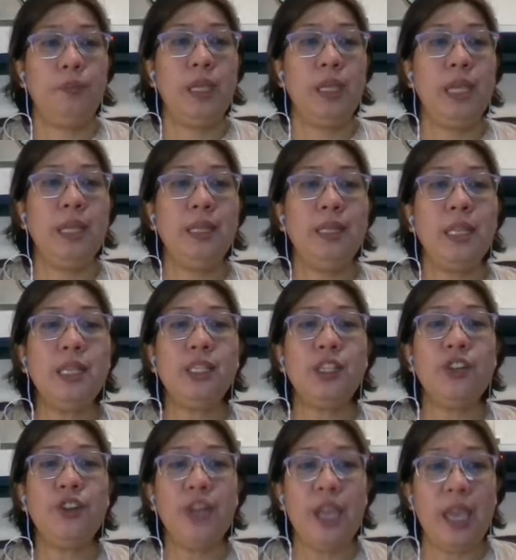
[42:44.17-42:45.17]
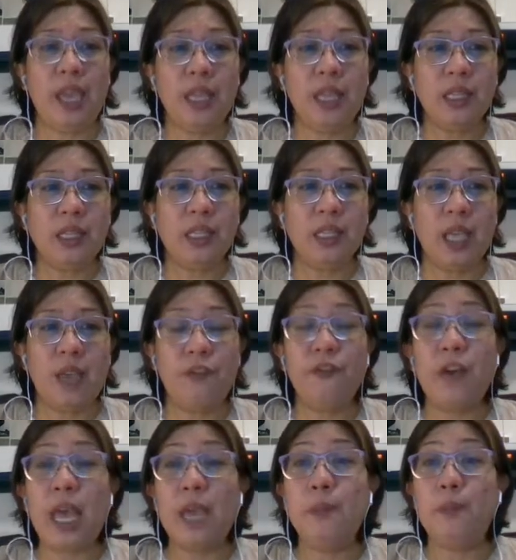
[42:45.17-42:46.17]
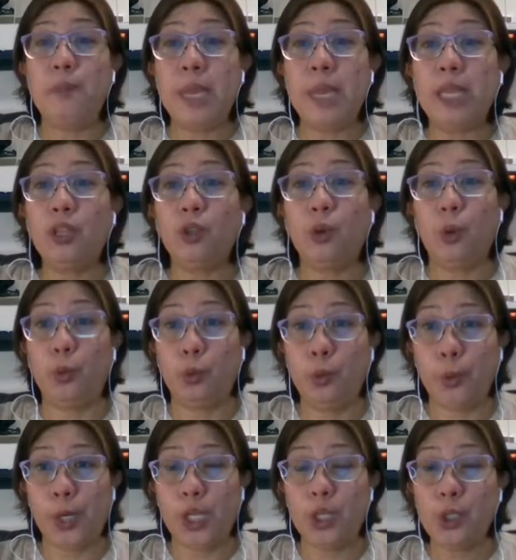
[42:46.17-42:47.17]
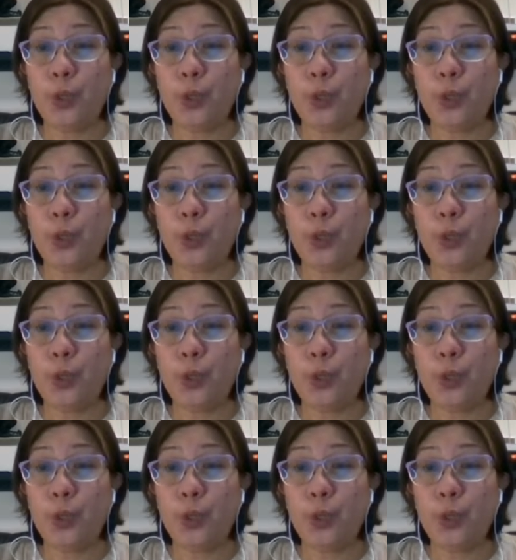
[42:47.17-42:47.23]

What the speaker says: this creates a 5-bit code word.